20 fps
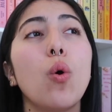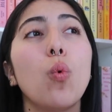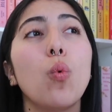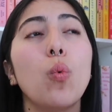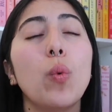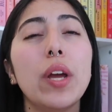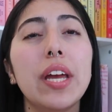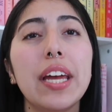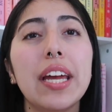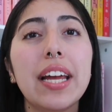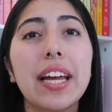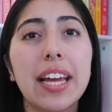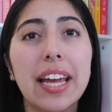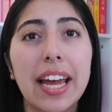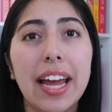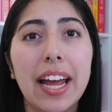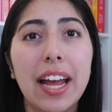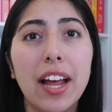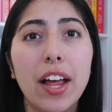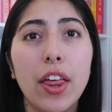we
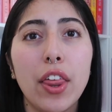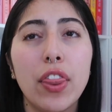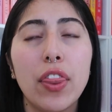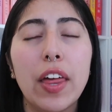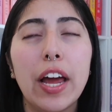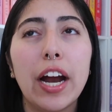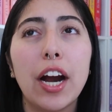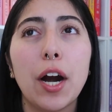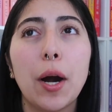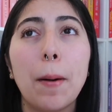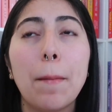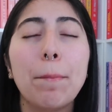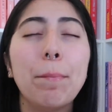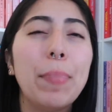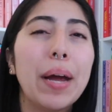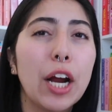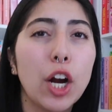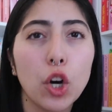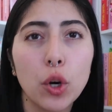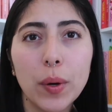get their
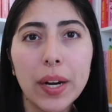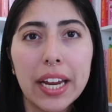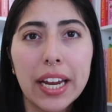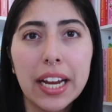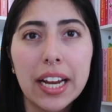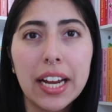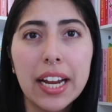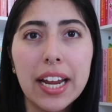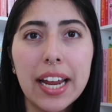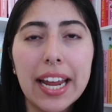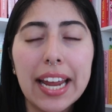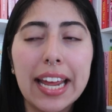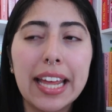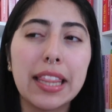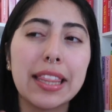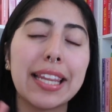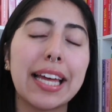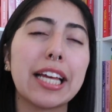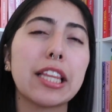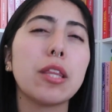bickering
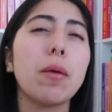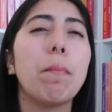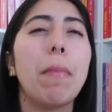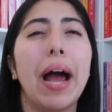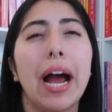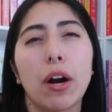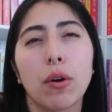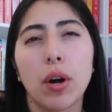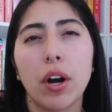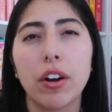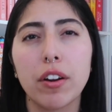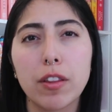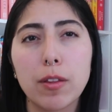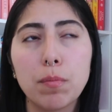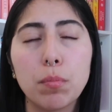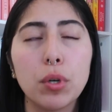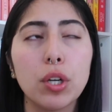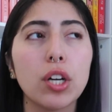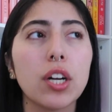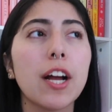in like the background of the
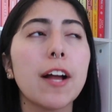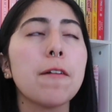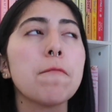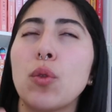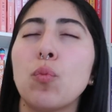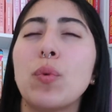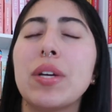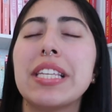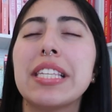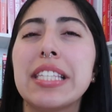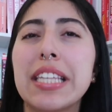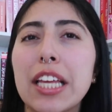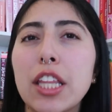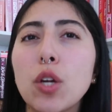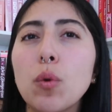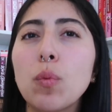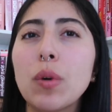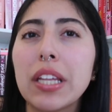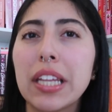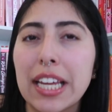book. We see
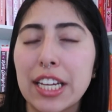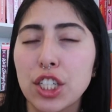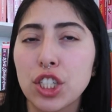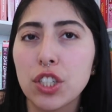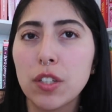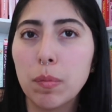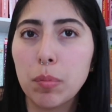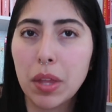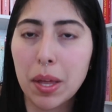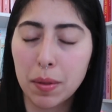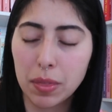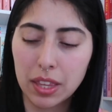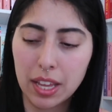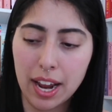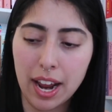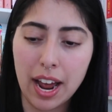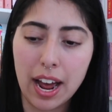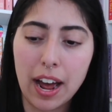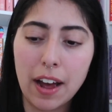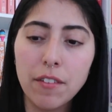the relationship that
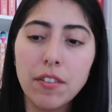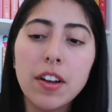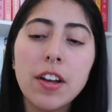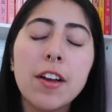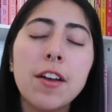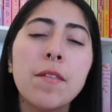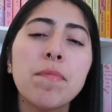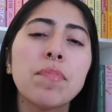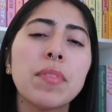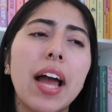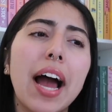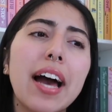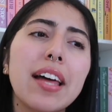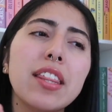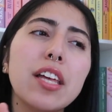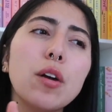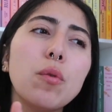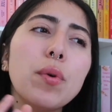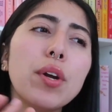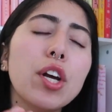they have. I
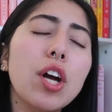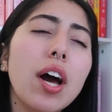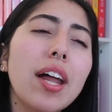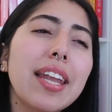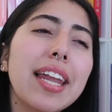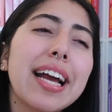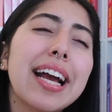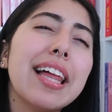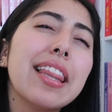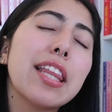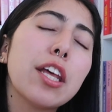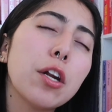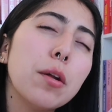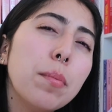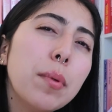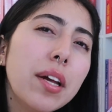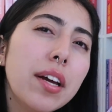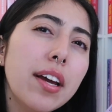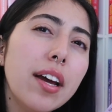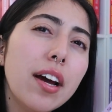think we got like a
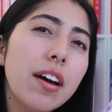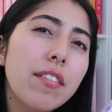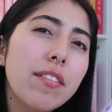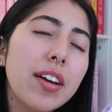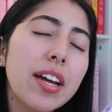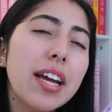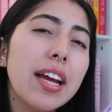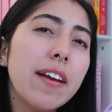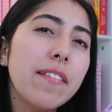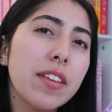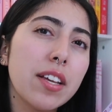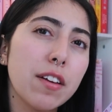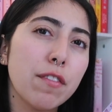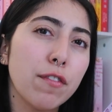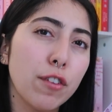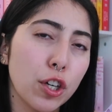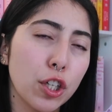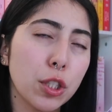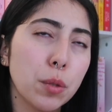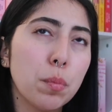little bit of it in the
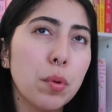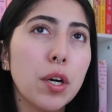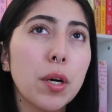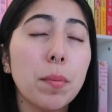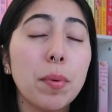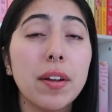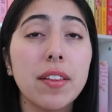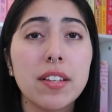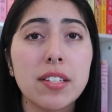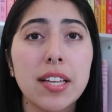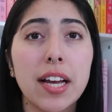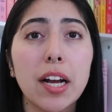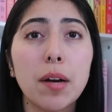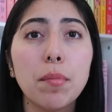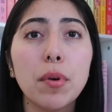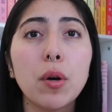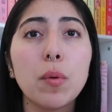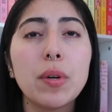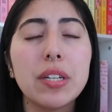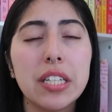first book, but in the second
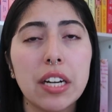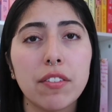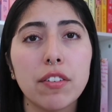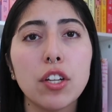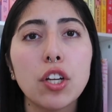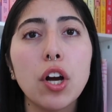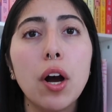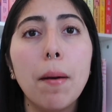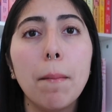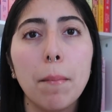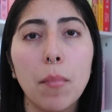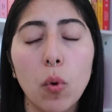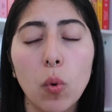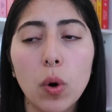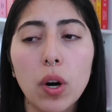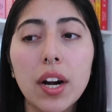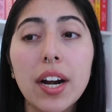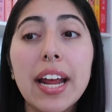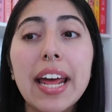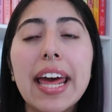book we definitely got
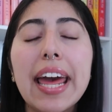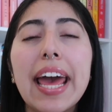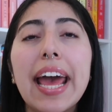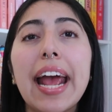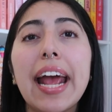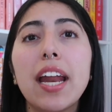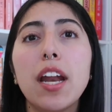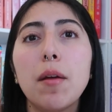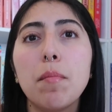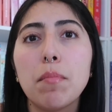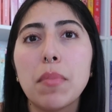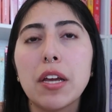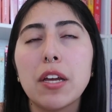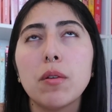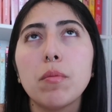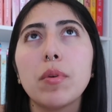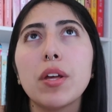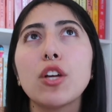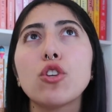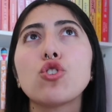more, and it
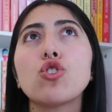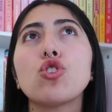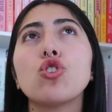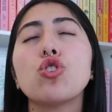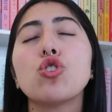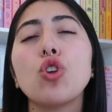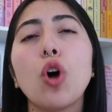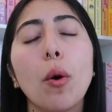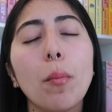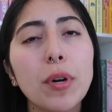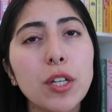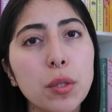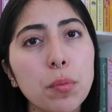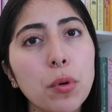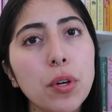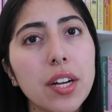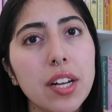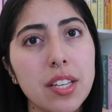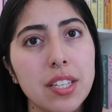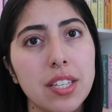made me so much
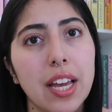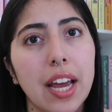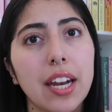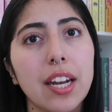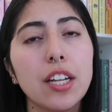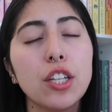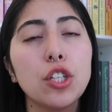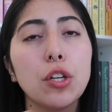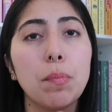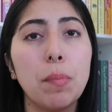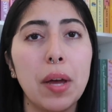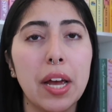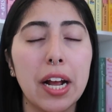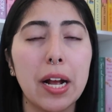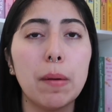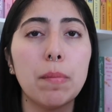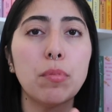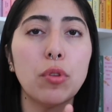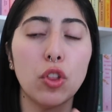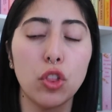more excited to pick
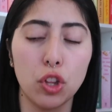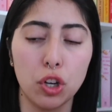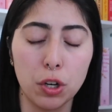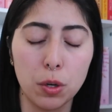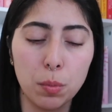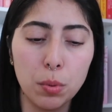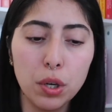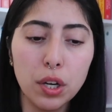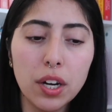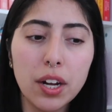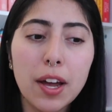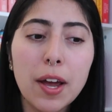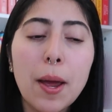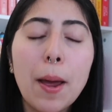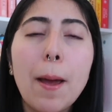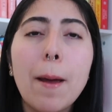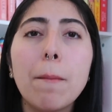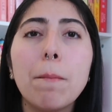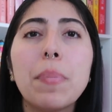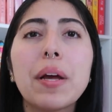up the third book
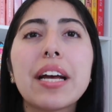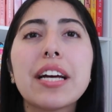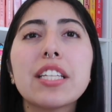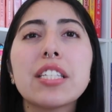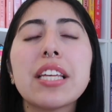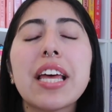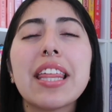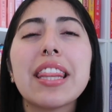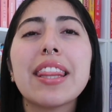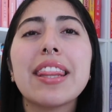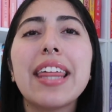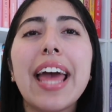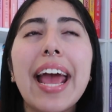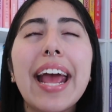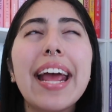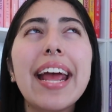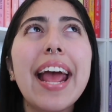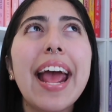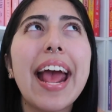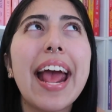because
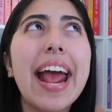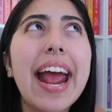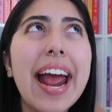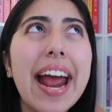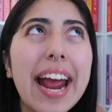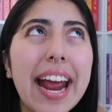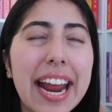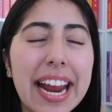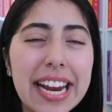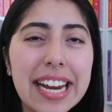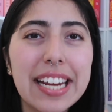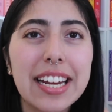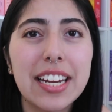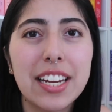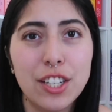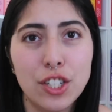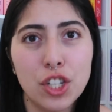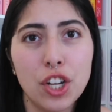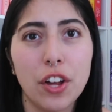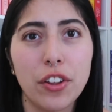they hate
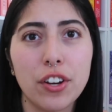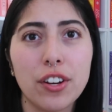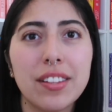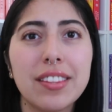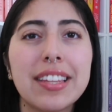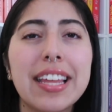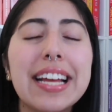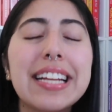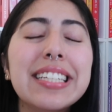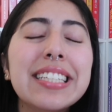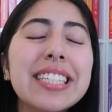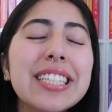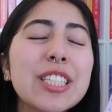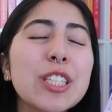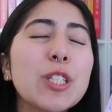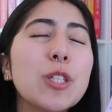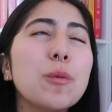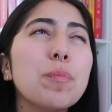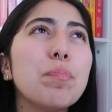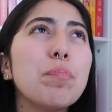each other. They
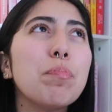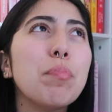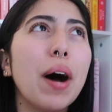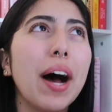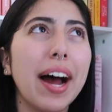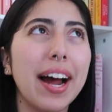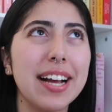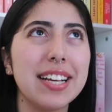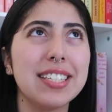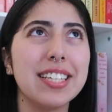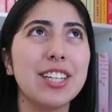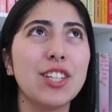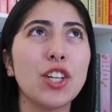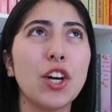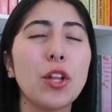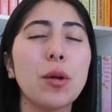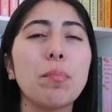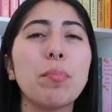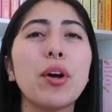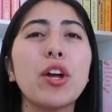despise each
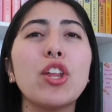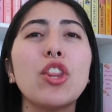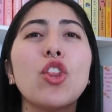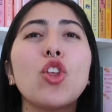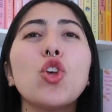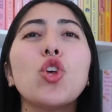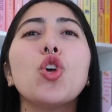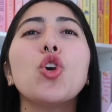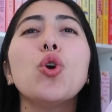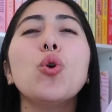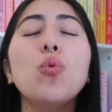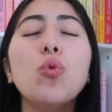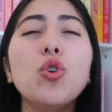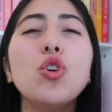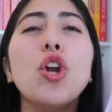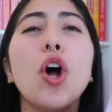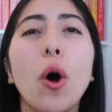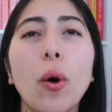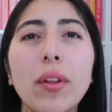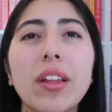other, but you
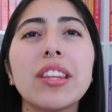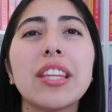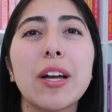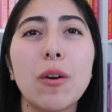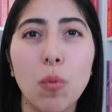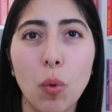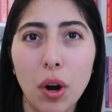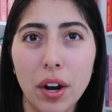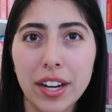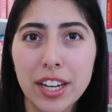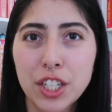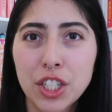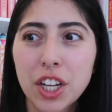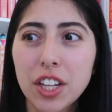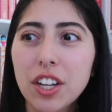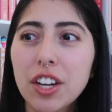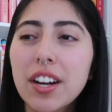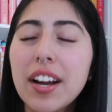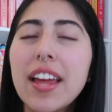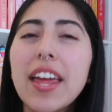know that they want each
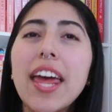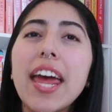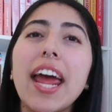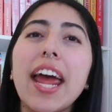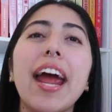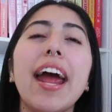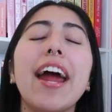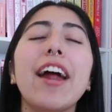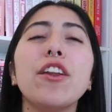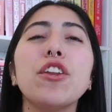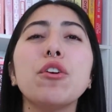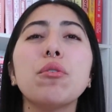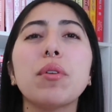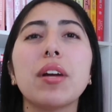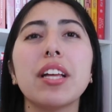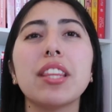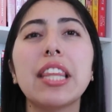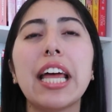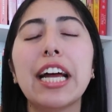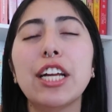other, and you
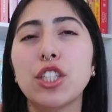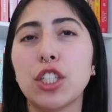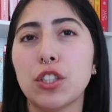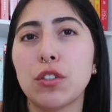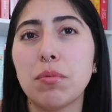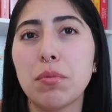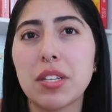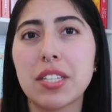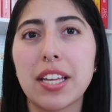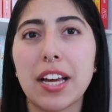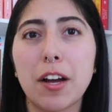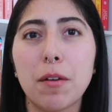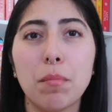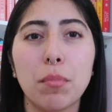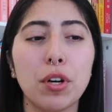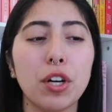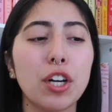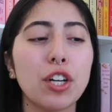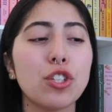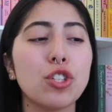get that just from the second
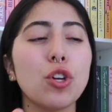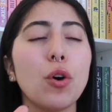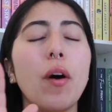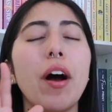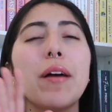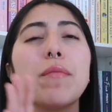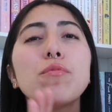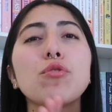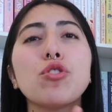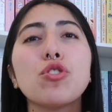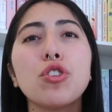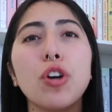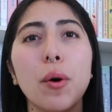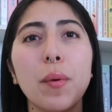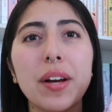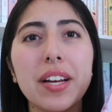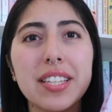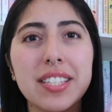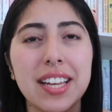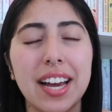book. So I'm
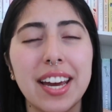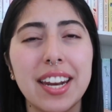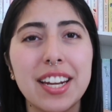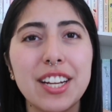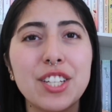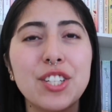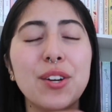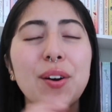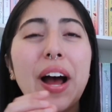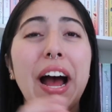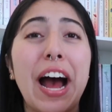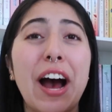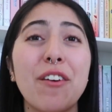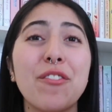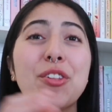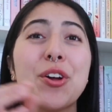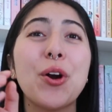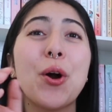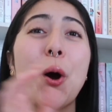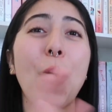so excited to
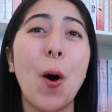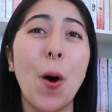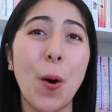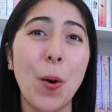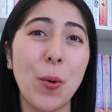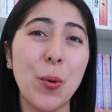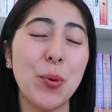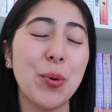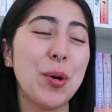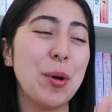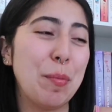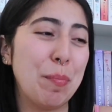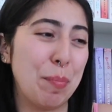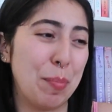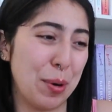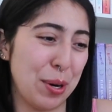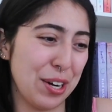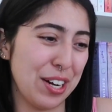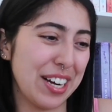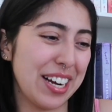have their own
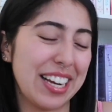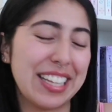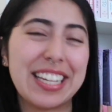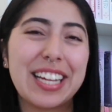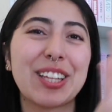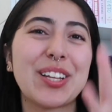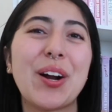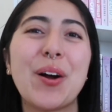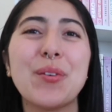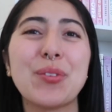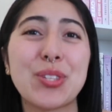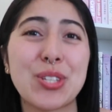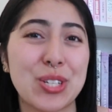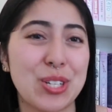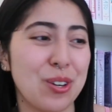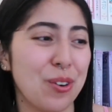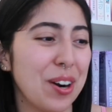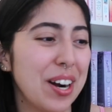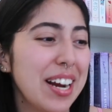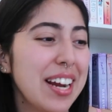book and like their own
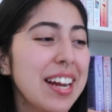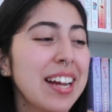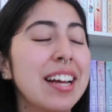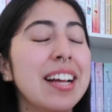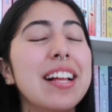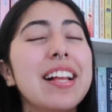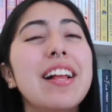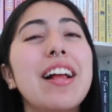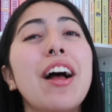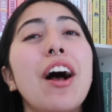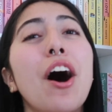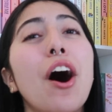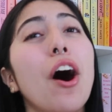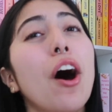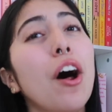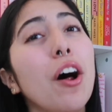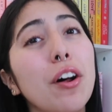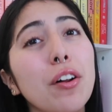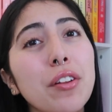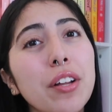story.
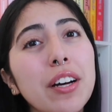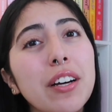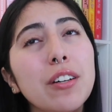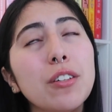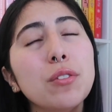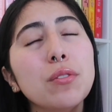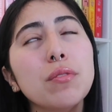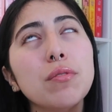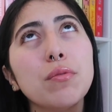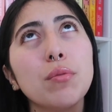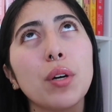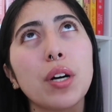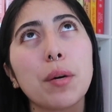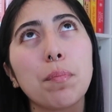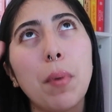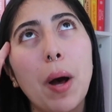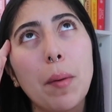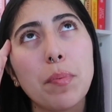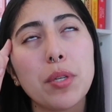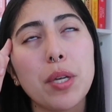Although
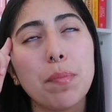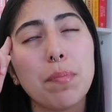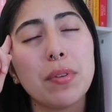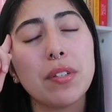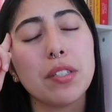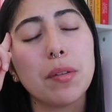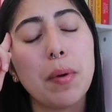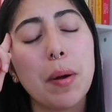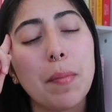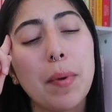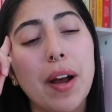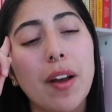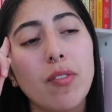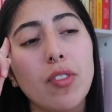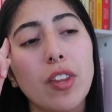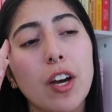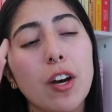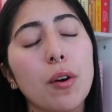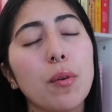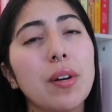what pops up into my
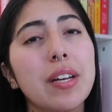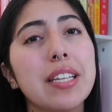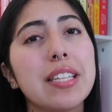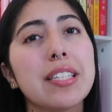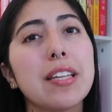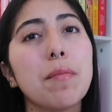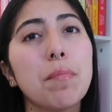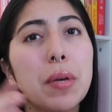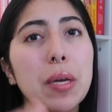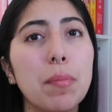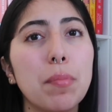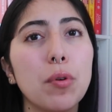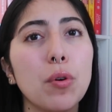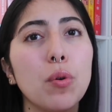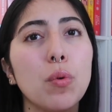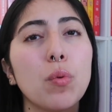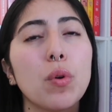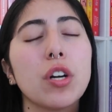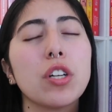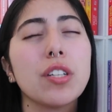mind though is some
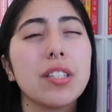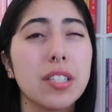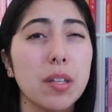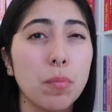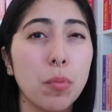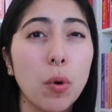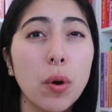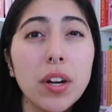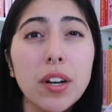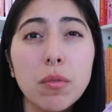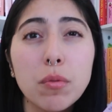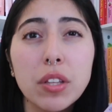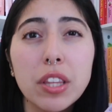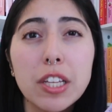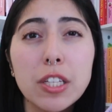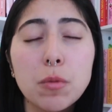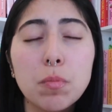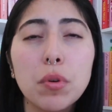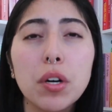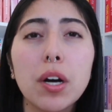people were disappointed with
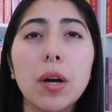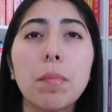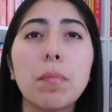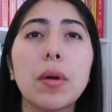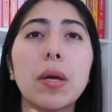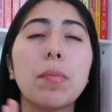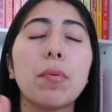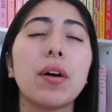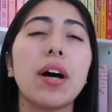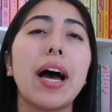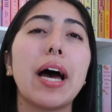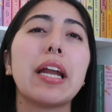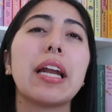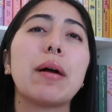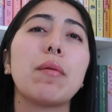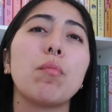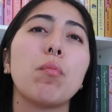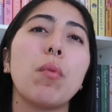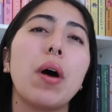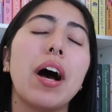this book. People
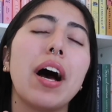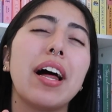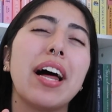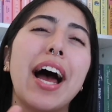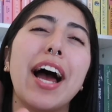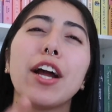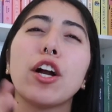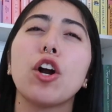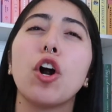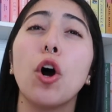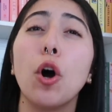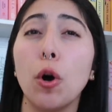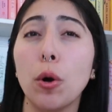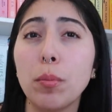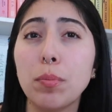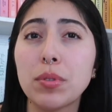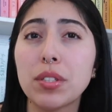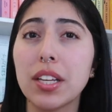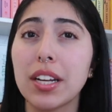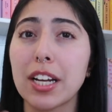had higher
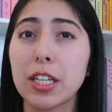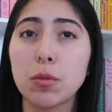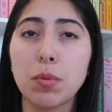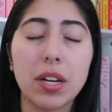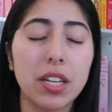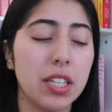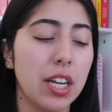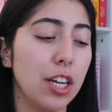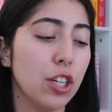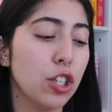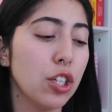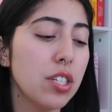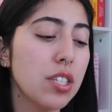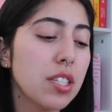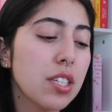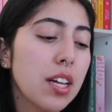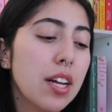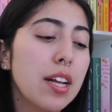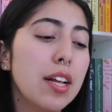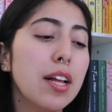hopes and
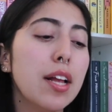expectations,